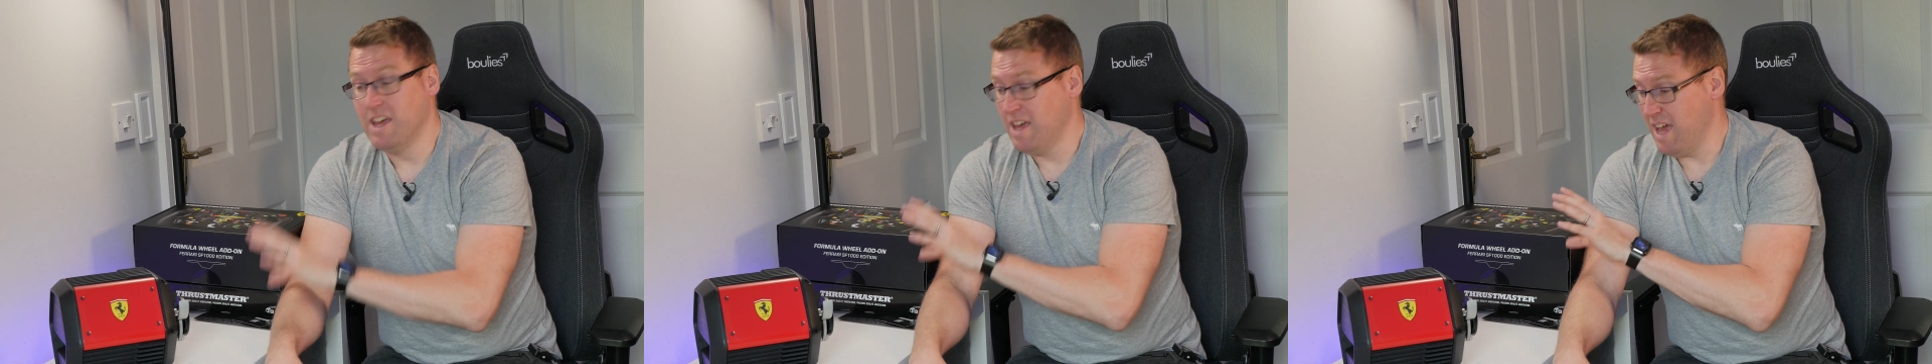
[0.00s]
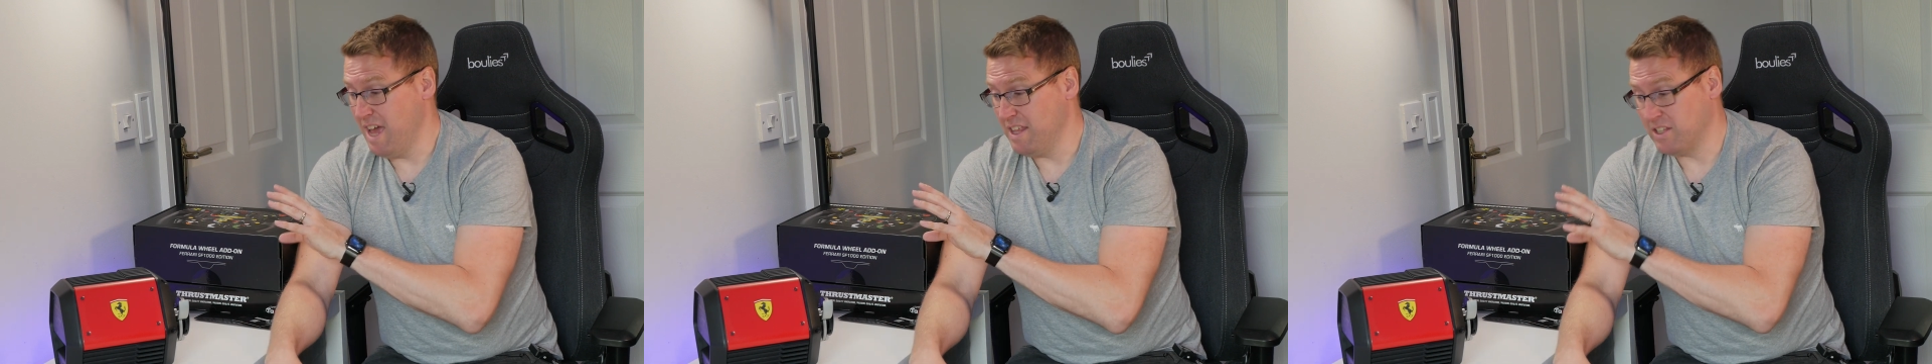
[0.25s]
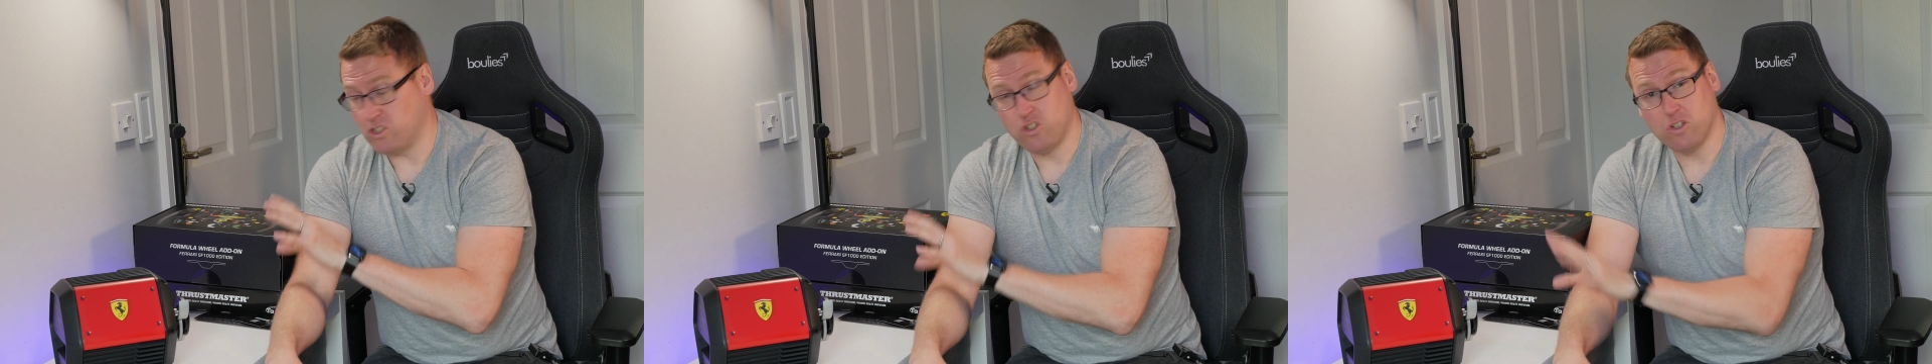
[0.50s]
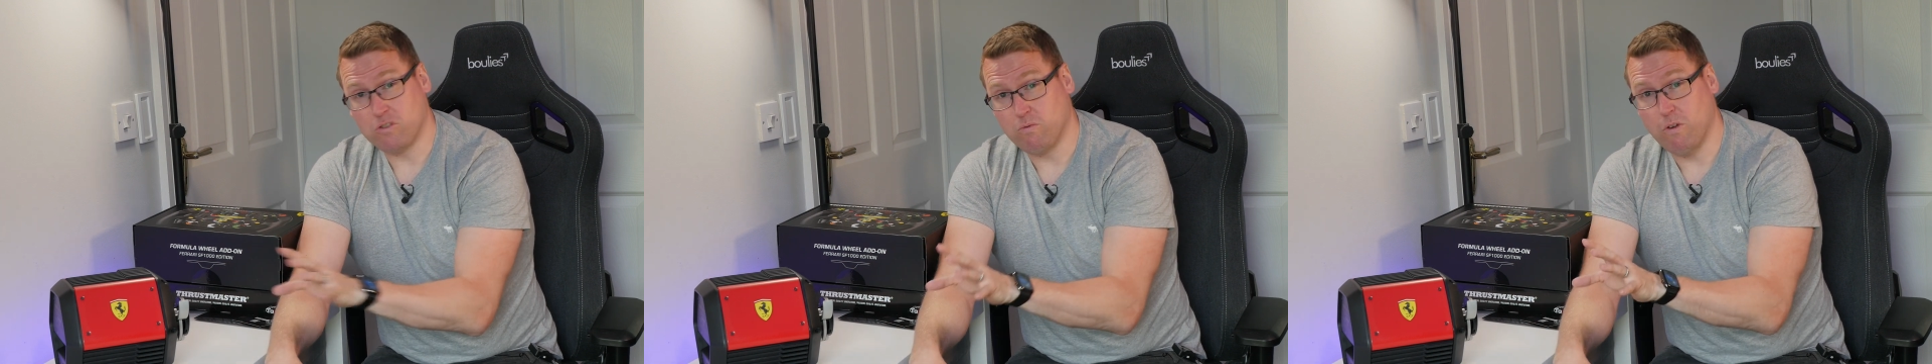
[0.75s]
It's
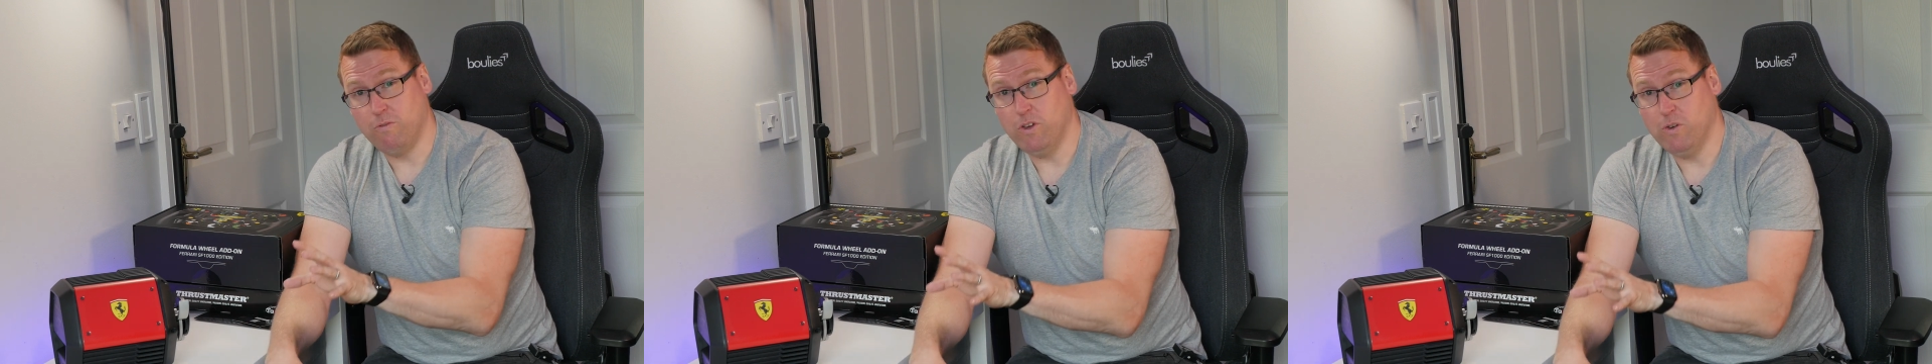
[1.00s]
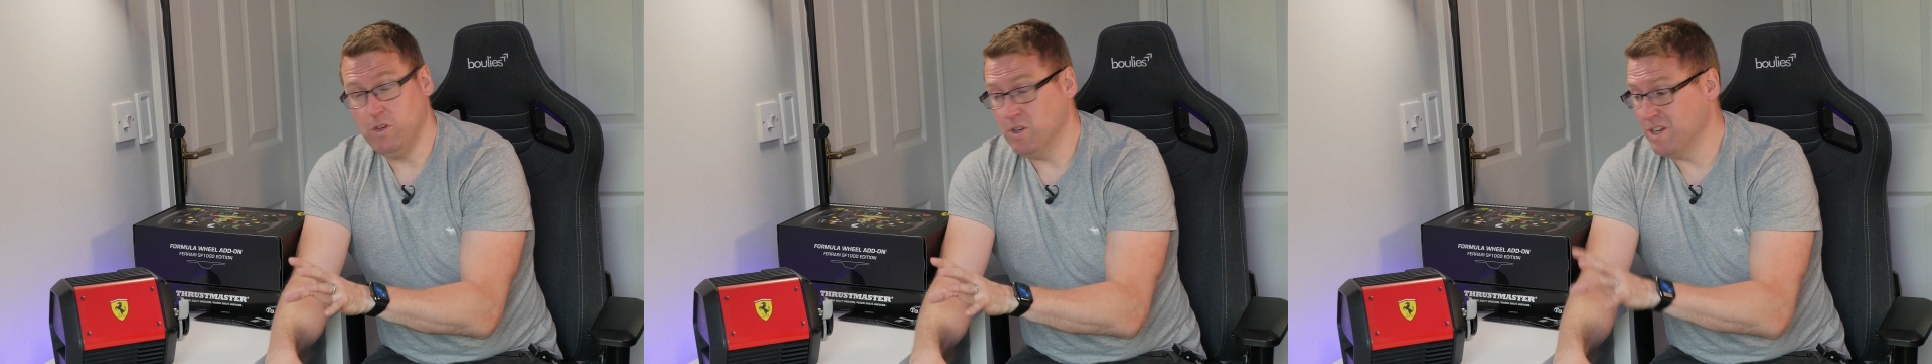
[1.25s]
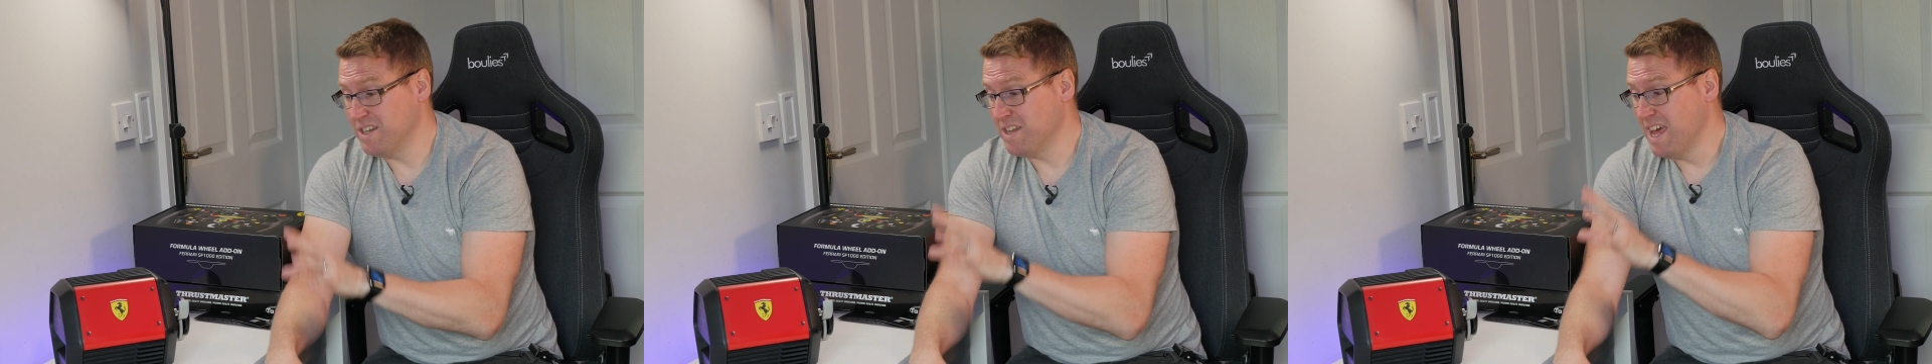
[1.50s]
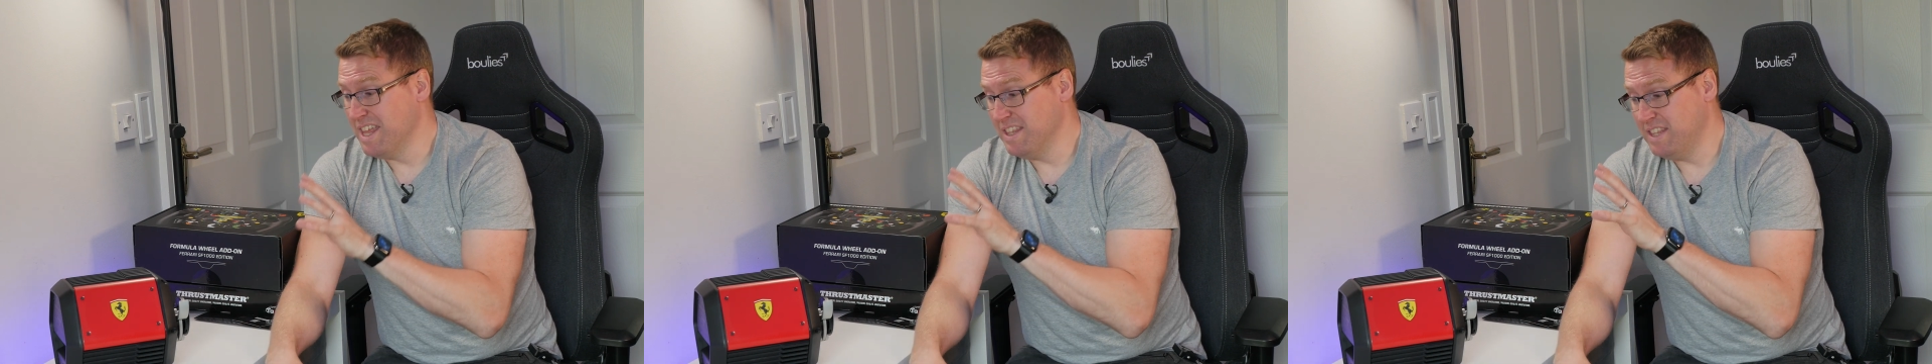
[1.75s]
just a review unit.
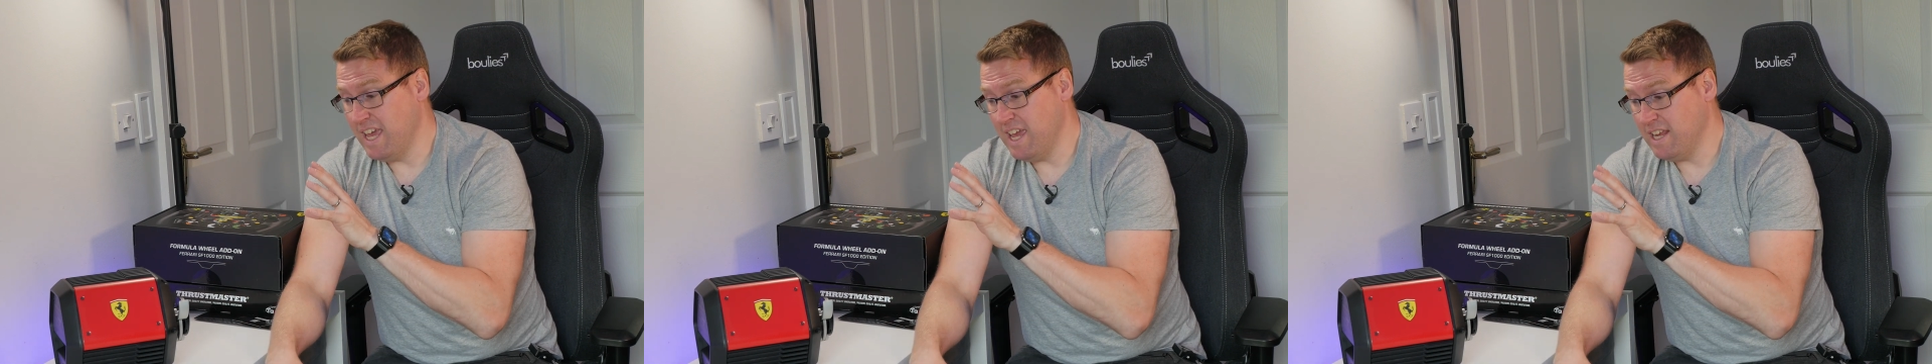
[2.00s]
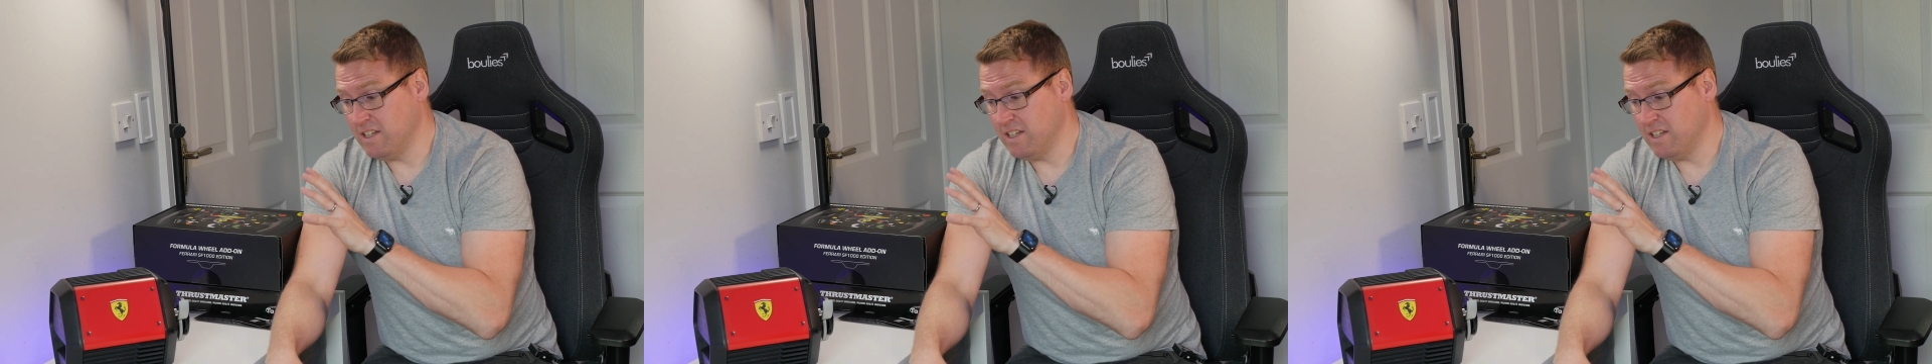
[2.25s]
They